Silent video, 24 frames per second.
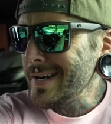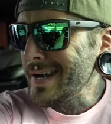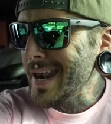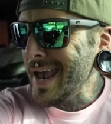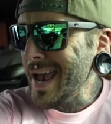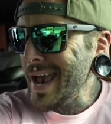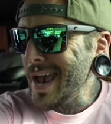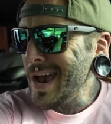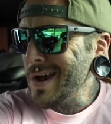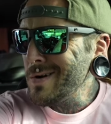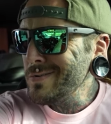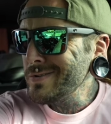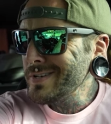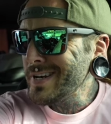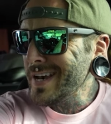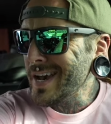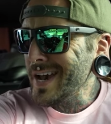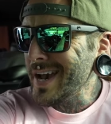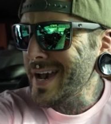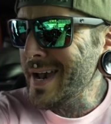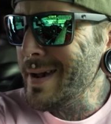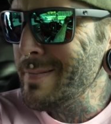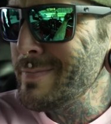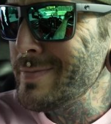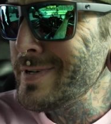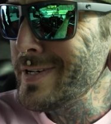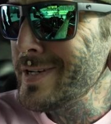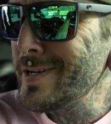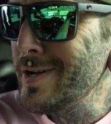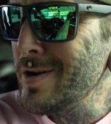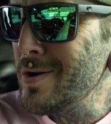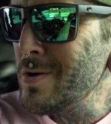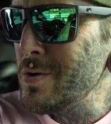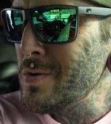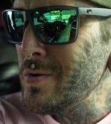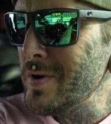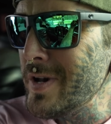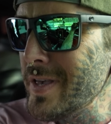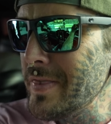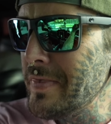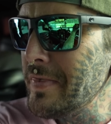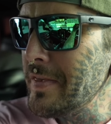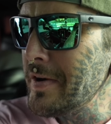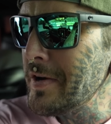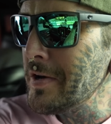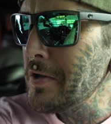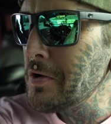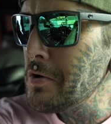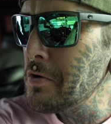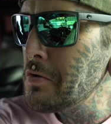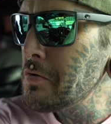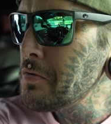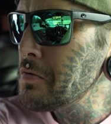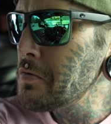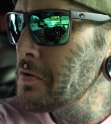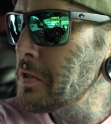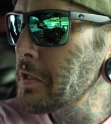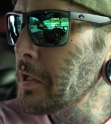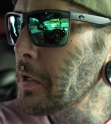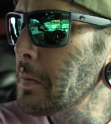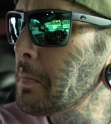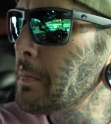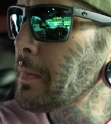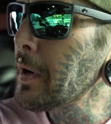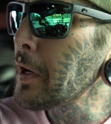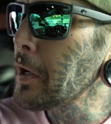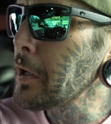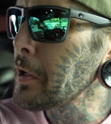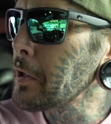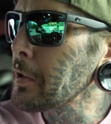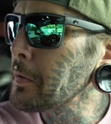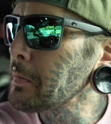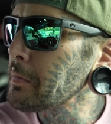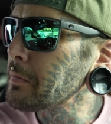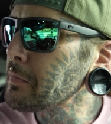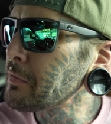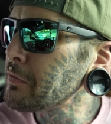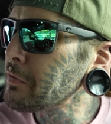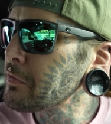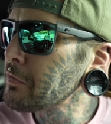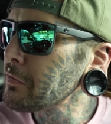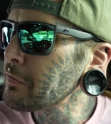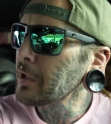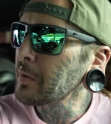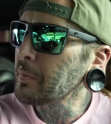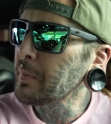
Now time to go get the new little burbs.